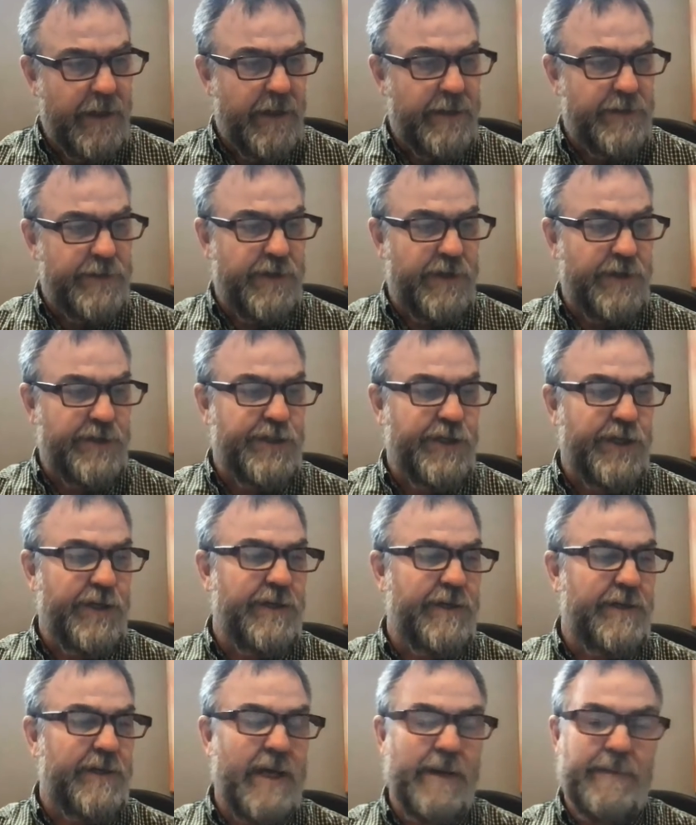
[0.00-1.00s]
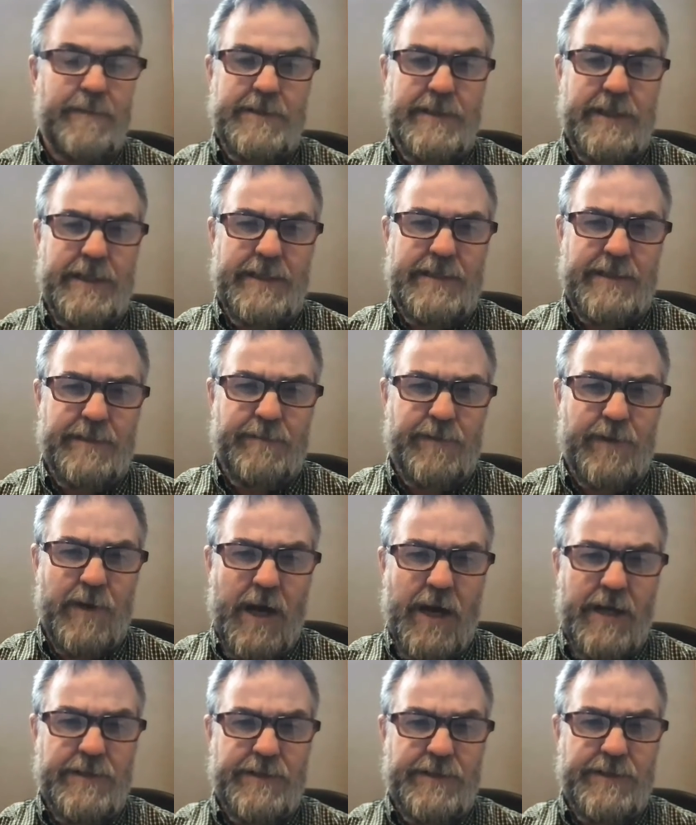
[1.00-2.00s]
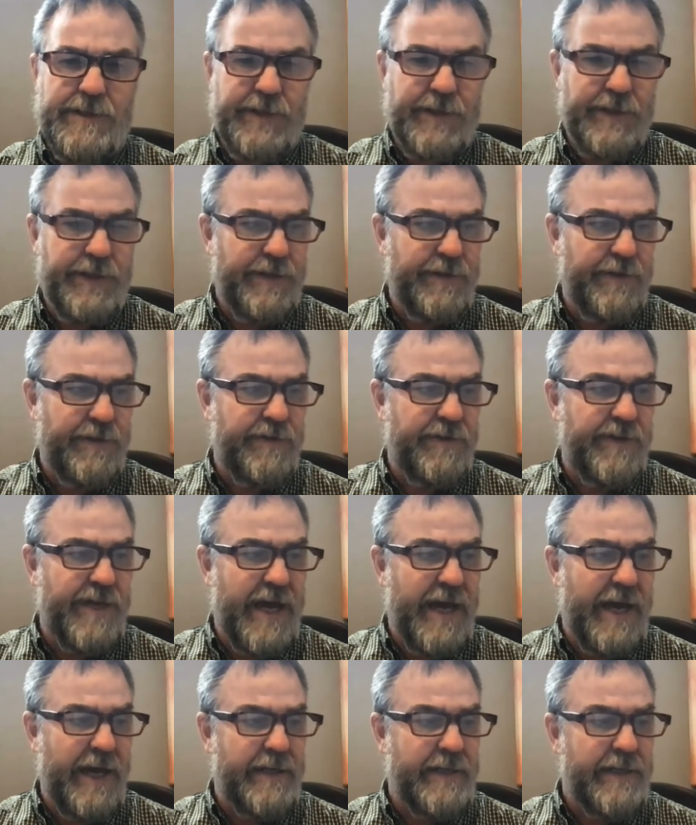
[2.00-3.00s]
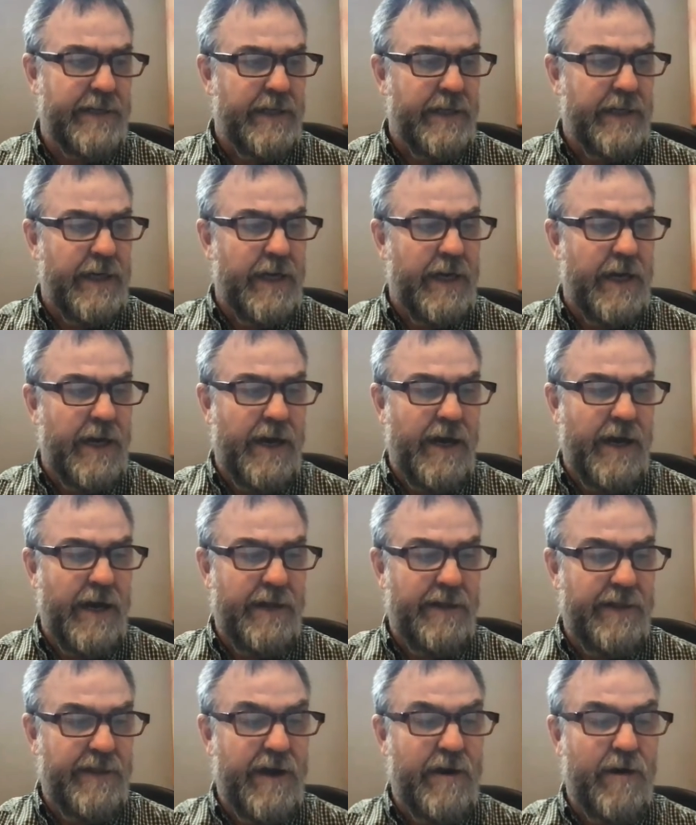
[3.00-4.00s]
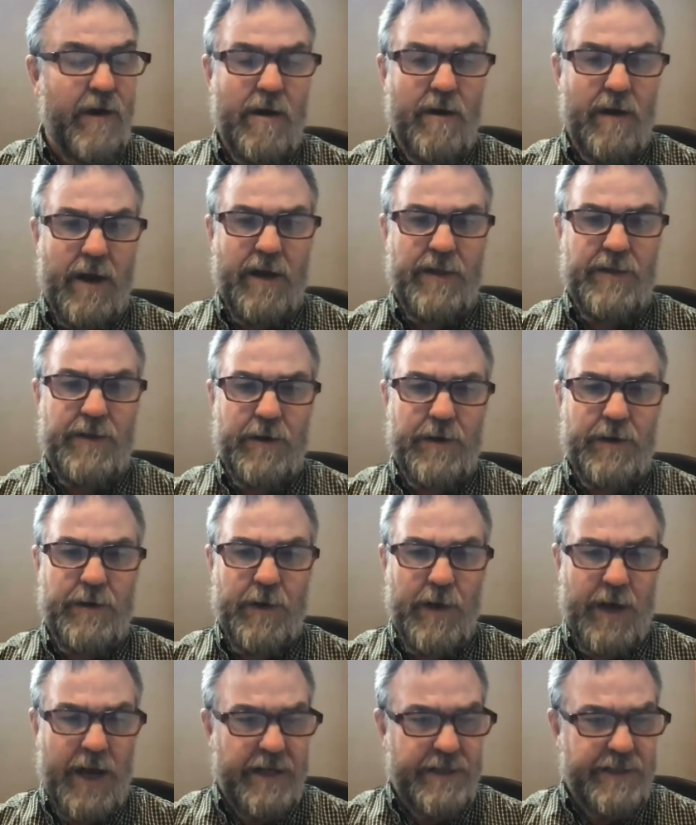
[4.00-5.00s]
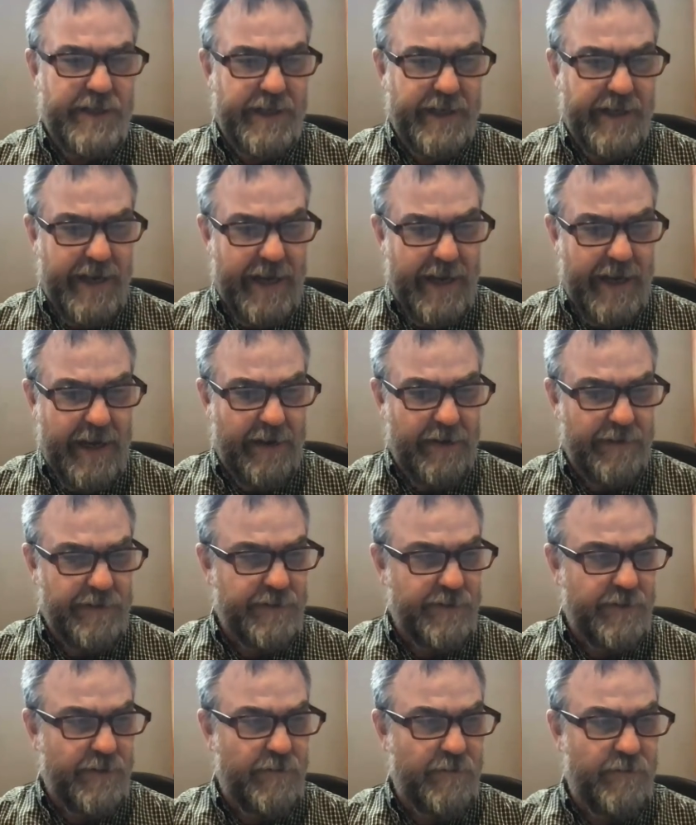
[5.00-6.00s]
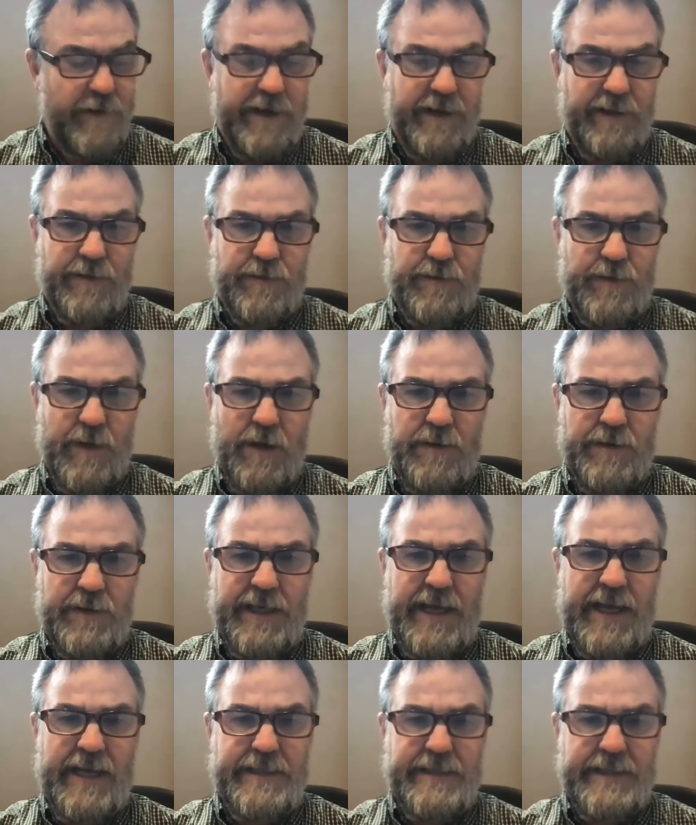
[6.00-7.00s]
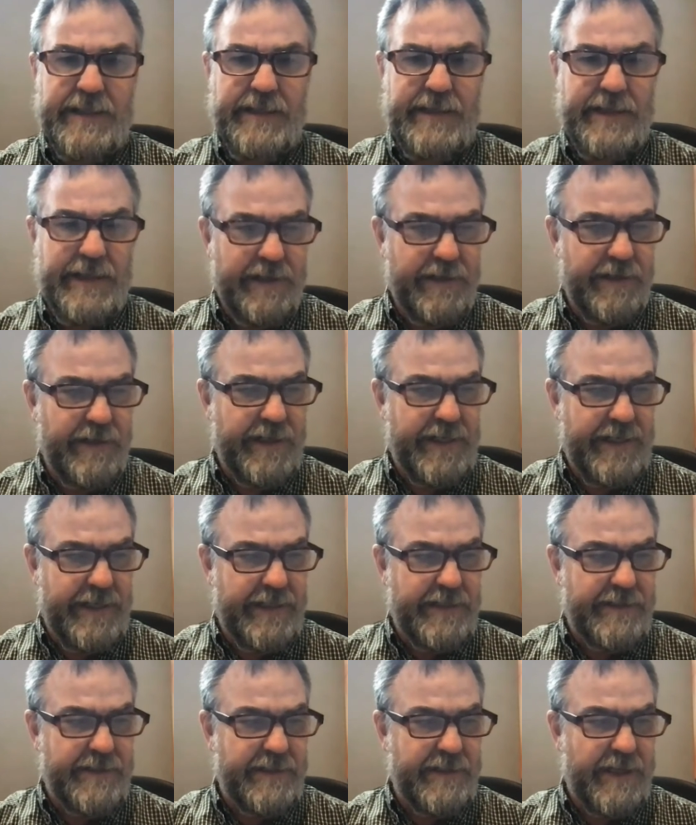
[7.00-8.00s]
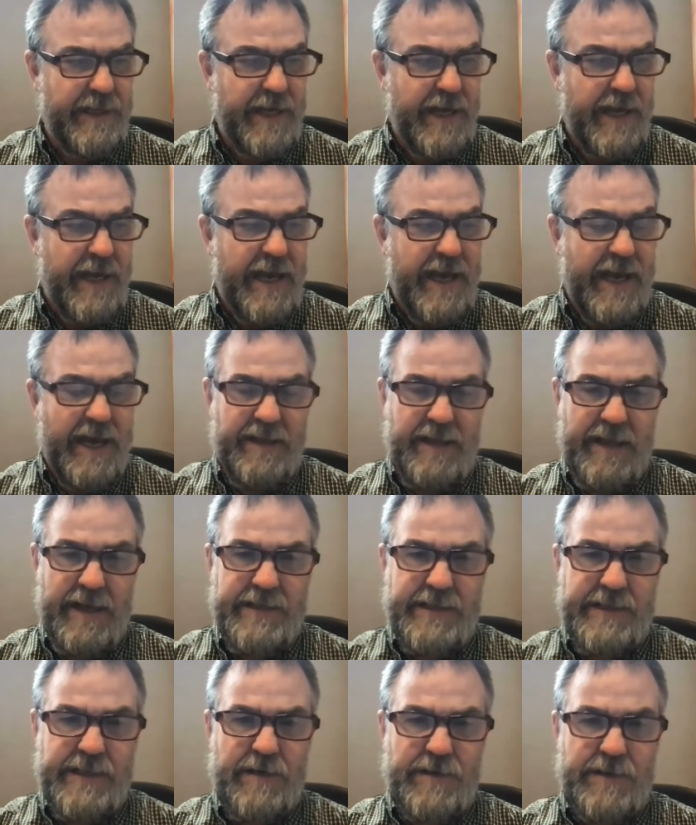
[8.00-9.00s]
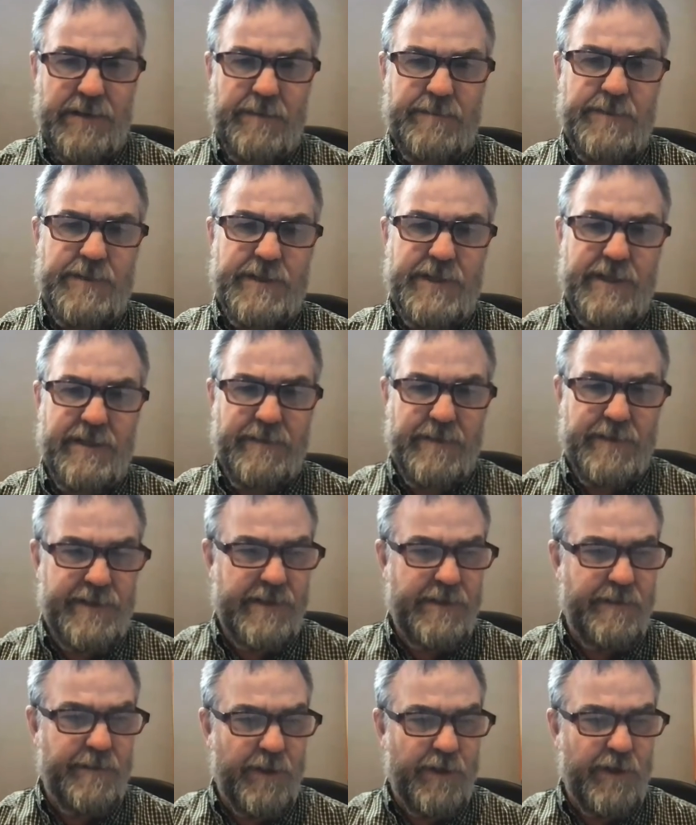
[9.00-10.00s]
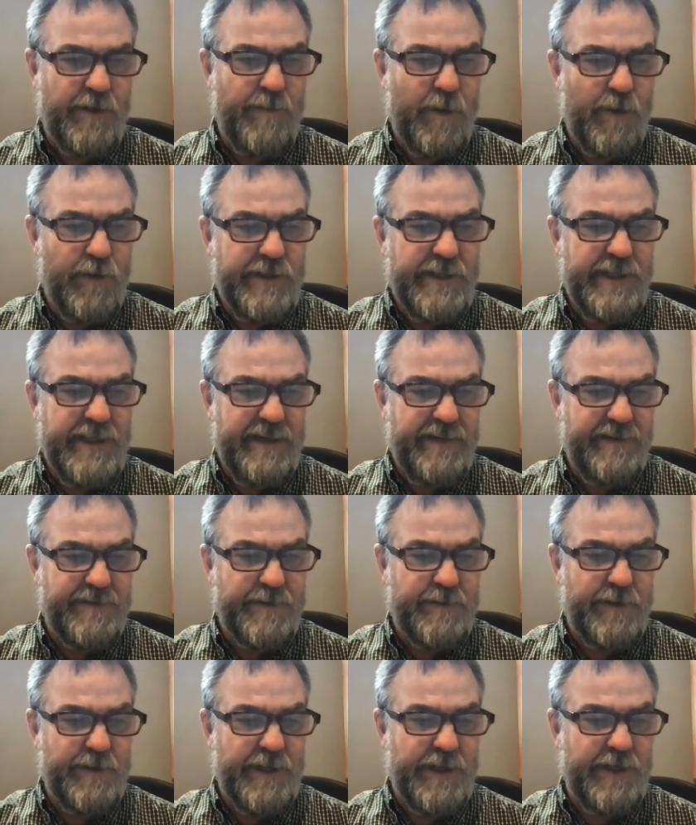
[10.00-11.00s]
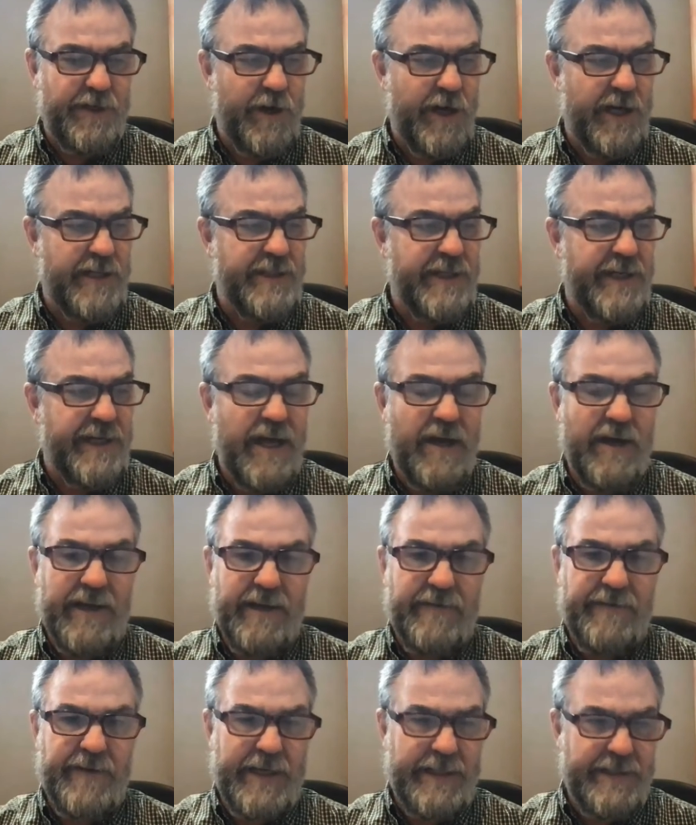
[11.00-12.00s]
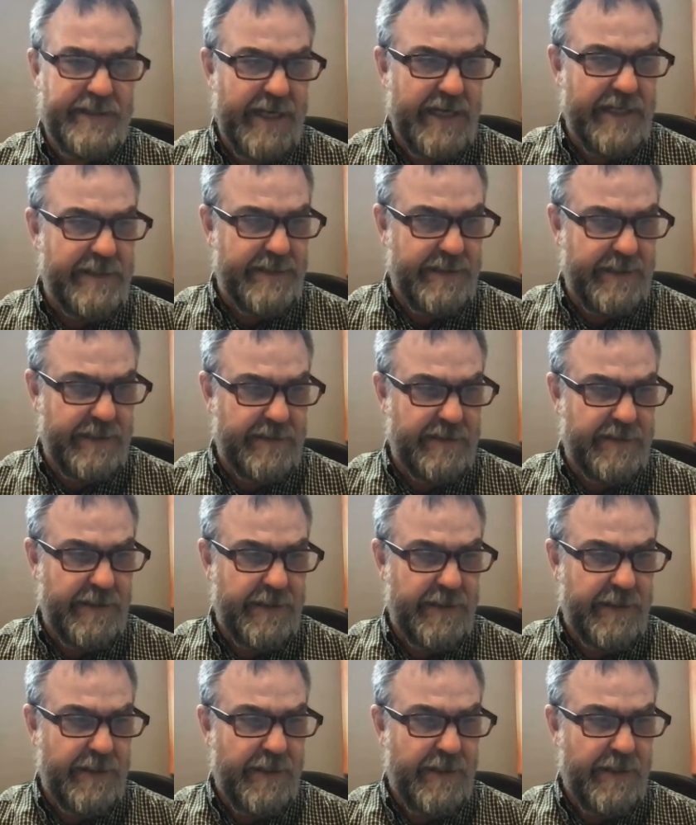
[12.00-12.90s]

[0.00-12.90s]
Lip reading: So it shouldn't come as any surprise to you that there are other creation accounts written throughout the ancient Near East, and they share some similar motifs with the creation account given in Genesis.